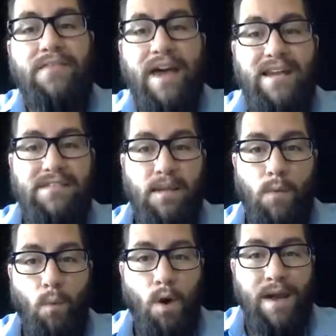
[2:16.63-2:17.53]
That is,
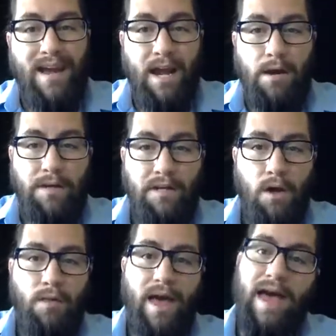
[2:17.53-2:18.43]
number 1, I already know
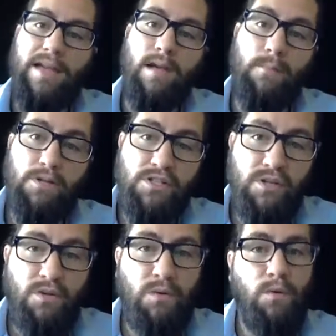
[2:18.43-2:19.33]
that, and number
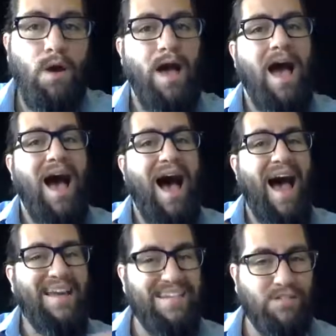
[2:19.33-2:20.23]
2,
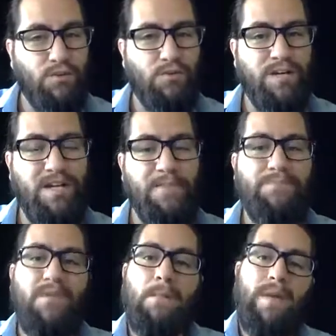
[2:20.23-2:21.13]
I disagree.
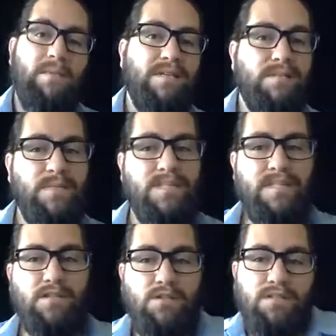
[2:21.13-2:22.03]
Maybe some of these
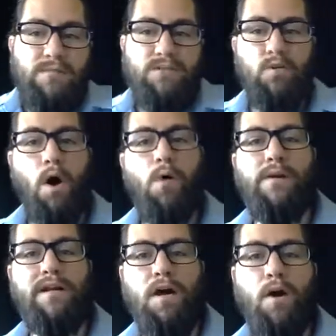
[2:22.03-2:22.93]
things are stuff that you
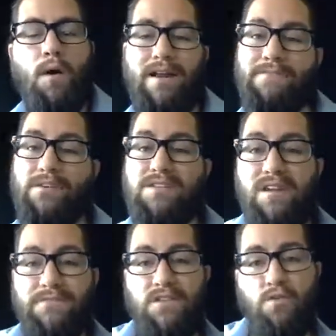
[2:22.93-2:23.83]
already know, and if there's
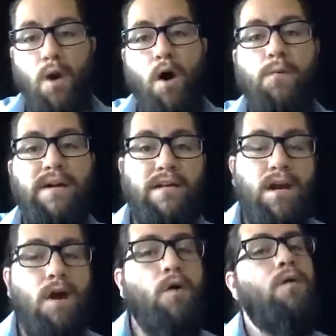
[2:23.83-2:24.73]
stuff that you already
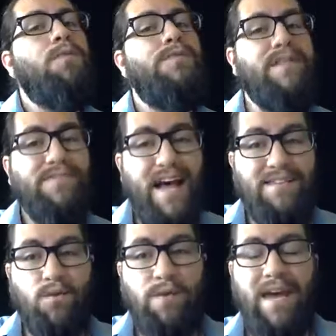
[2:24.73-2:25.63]
know, then that's
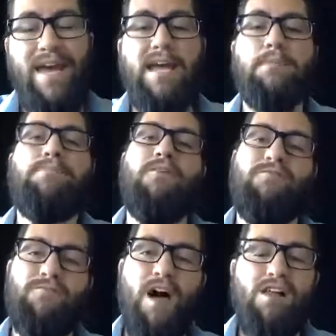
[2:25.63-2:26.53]
okay. But
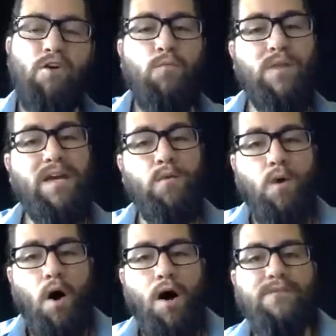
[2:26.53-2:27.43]
follow me
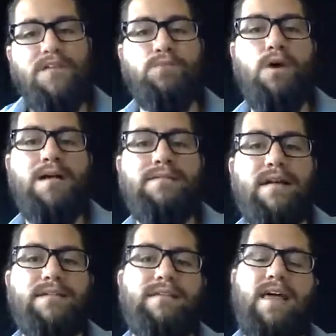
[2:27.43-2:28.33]
on this
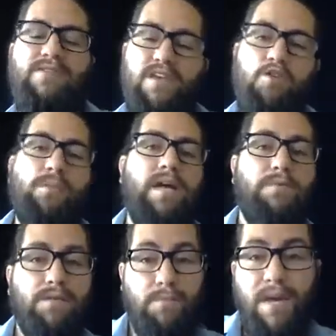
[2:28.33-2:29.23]
process, and then you'll be
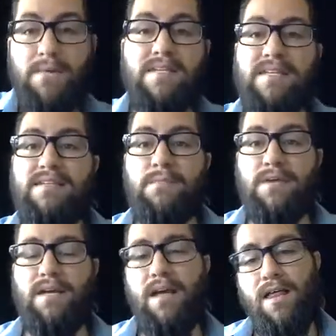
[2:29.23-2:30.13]
able to maybe see
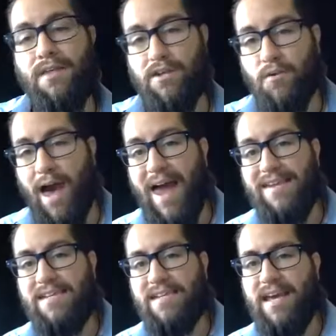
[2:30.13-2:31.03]
something that you
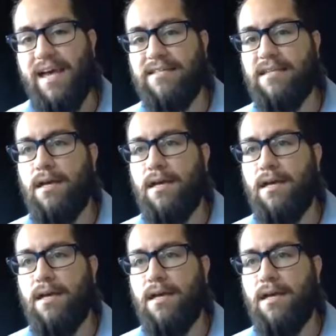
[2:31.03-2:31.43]
hadn't yet